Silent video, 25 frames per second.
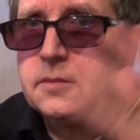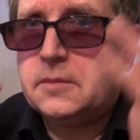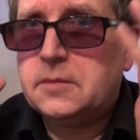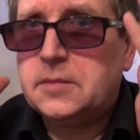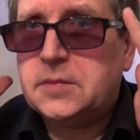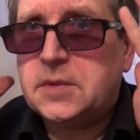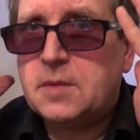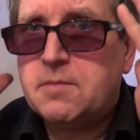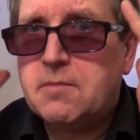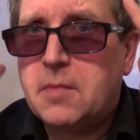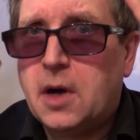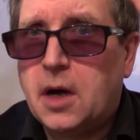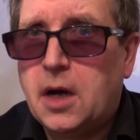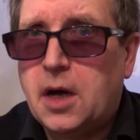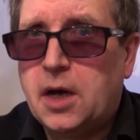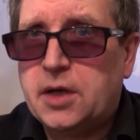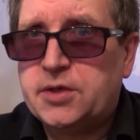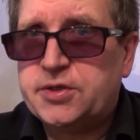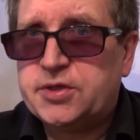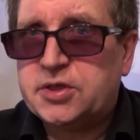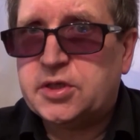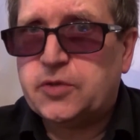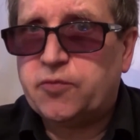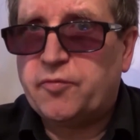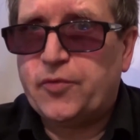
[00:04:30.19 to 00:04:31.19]

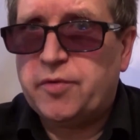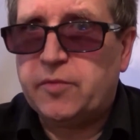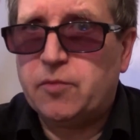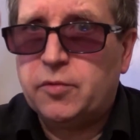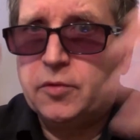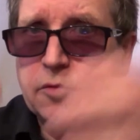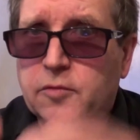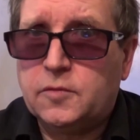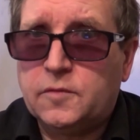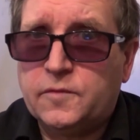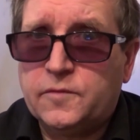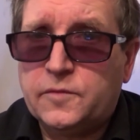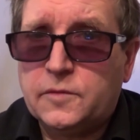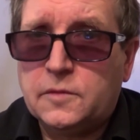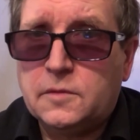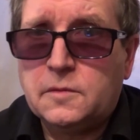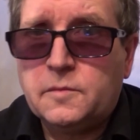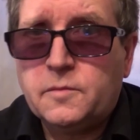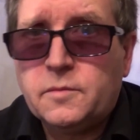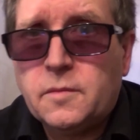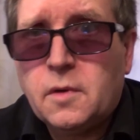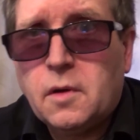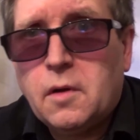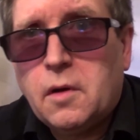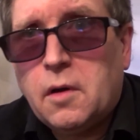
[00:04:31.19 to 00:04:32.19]
mask removal
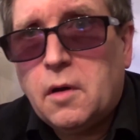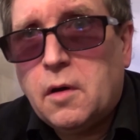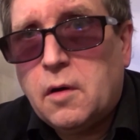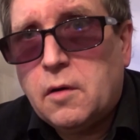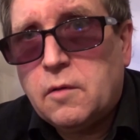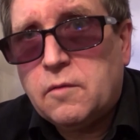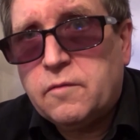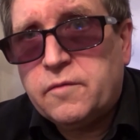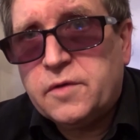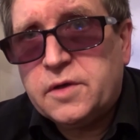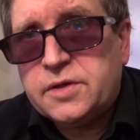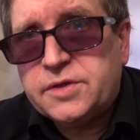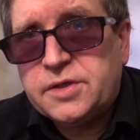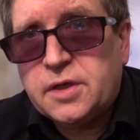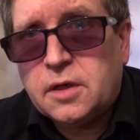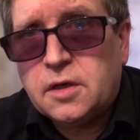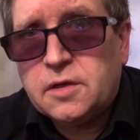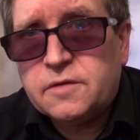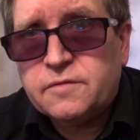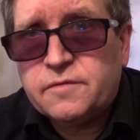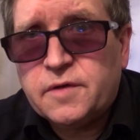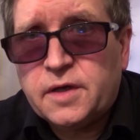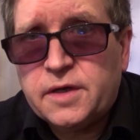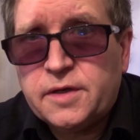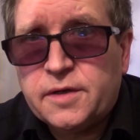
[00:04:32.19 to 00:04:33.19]
of
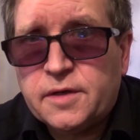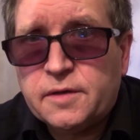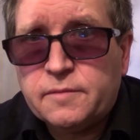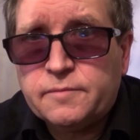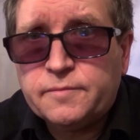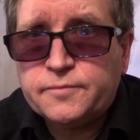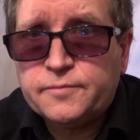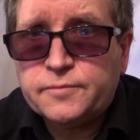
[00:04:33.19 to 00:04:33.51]
Darth Vader,